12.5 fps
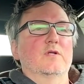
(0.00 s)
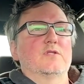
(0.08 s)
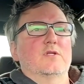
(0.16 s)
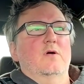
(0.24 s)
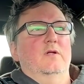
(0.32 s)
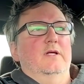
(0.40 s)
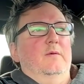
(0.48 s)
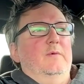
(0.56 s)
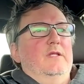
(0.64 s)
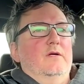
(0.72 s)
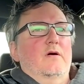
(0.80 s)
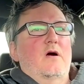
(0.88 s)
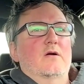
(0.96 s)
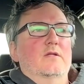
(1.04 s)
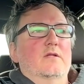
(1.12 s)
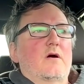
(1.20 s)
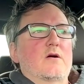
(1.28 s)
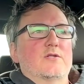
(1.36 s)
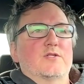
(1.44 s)
forward slowly. I mean, there
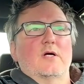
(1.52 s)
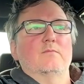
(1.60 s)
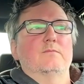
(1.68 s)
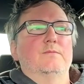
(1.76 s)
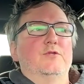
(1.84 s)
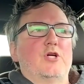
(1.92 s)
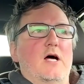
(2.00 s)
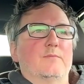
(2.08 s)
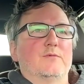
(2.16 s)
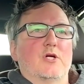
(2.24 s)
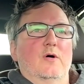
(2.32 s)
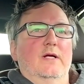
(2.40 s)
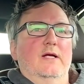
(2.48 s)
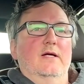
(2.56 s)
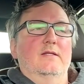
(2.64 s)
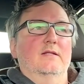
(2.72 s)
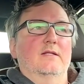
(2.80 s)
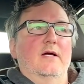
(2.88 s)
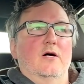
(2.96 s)
are some jobs
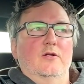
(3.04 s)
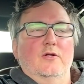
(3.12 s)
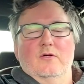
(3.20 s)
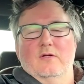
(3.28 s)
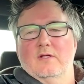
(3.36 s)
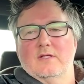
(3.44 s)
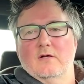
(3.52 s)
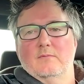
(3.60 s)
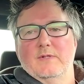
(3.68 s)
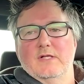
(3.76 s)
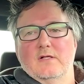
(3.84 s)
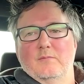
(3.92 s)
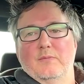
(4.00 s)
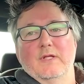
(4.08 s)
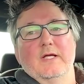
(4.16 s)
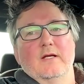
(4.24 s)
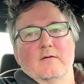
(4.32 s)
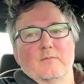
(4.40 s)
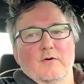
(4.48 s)
going. I think they all know that they'll be
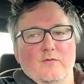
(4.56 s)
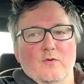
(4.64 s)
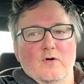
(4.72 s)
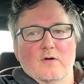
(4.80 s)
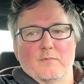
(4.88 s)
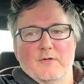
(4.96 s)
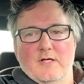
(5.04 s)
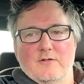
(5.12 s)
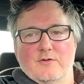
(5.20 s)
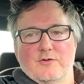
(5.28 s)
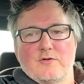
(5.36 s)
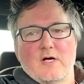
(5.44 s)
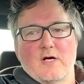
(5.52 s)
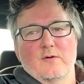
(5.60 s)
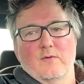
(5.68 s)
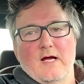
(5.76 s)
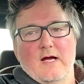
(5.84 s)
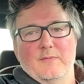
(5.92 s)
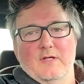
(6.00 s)
completed before a potential
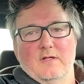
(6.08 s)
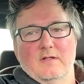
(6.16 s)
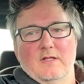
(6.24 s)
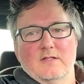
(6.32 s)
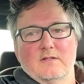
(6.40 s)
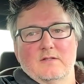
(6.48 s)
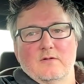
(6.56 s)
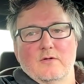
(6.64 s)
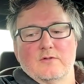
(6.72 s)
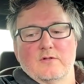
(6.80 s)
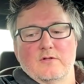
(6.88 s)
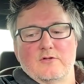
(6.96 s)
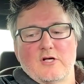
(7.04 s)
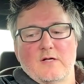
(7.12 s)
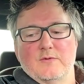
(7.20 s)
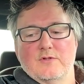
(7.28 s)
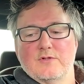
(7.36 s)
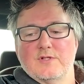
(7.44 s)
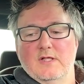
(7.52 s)
strike would happen, and those are the
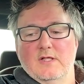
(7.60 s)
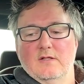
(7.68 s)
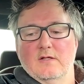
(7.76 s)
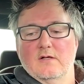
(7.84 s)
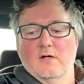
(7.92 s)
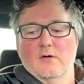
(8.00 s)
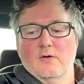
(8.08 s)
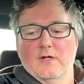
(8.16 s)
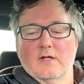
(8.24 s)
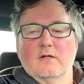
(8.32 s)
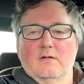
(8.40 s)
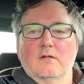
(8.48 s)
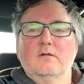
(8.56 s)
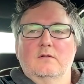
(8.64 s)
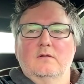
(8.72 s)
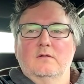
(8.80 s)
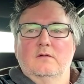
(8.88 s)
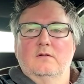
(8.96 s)
jobs you're seeing that are going.